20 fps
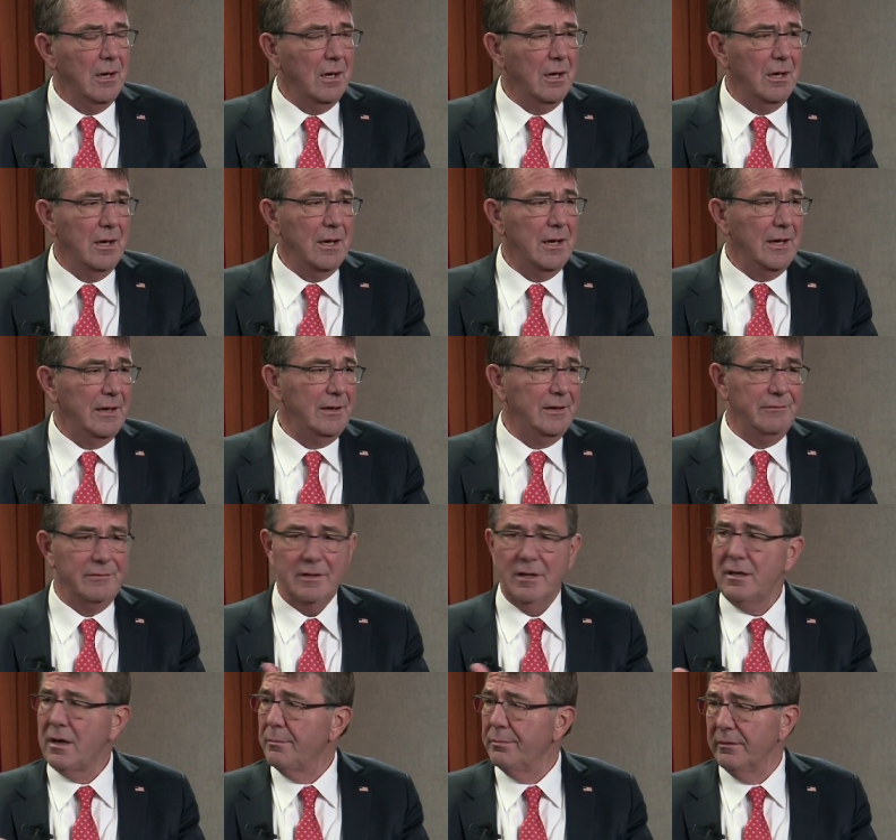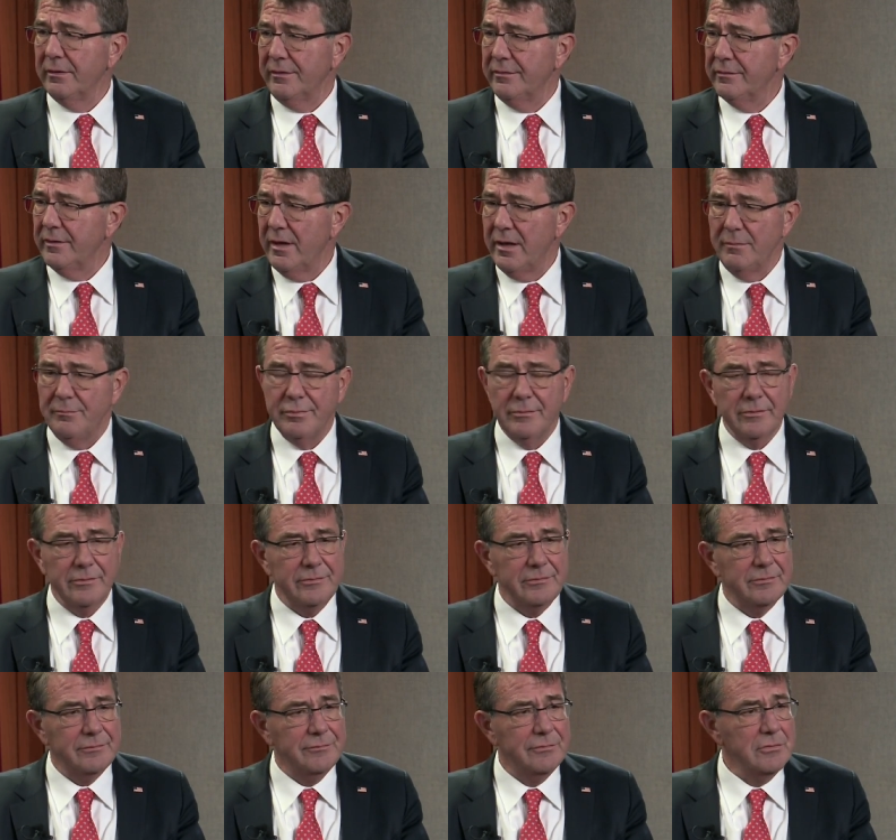Uh, and I give you a couple
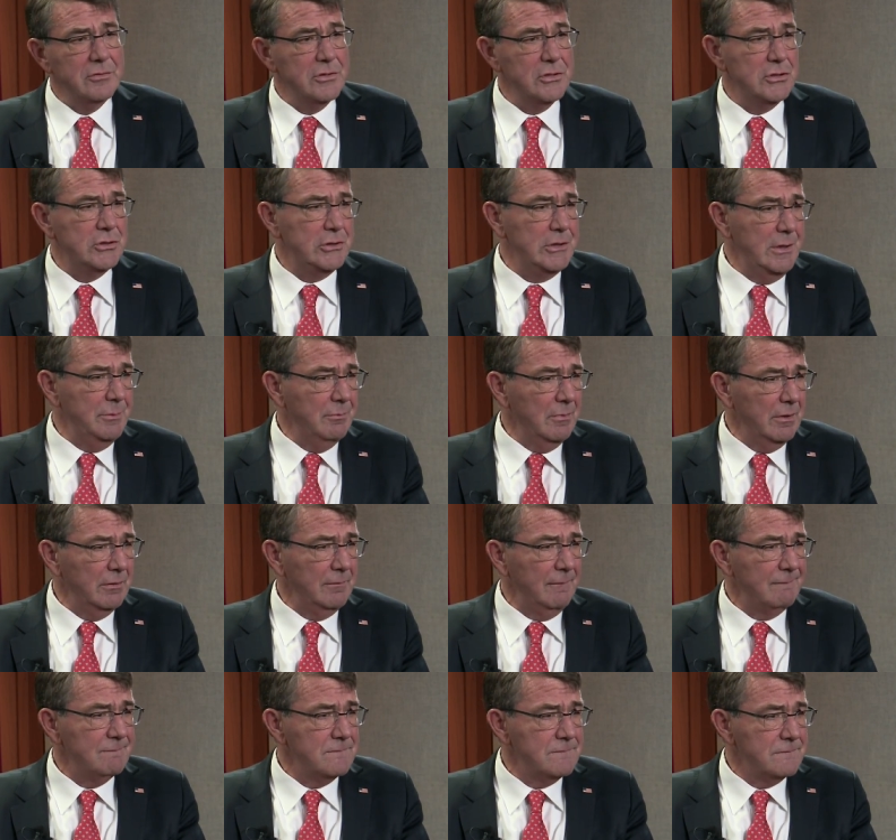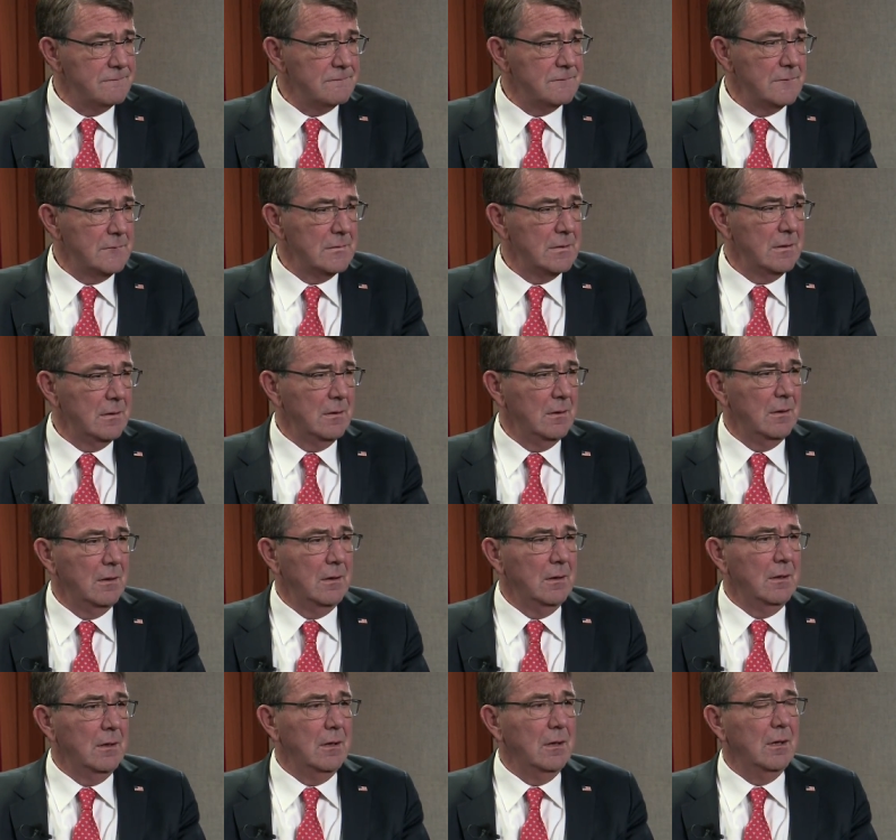examples: Fukushima.
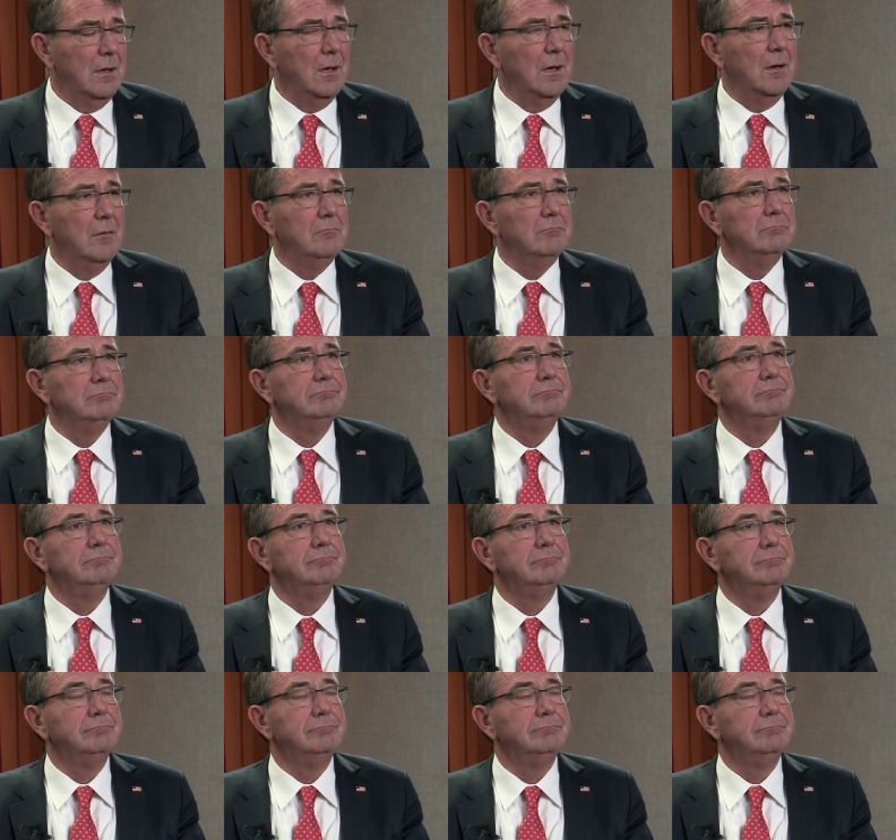Um,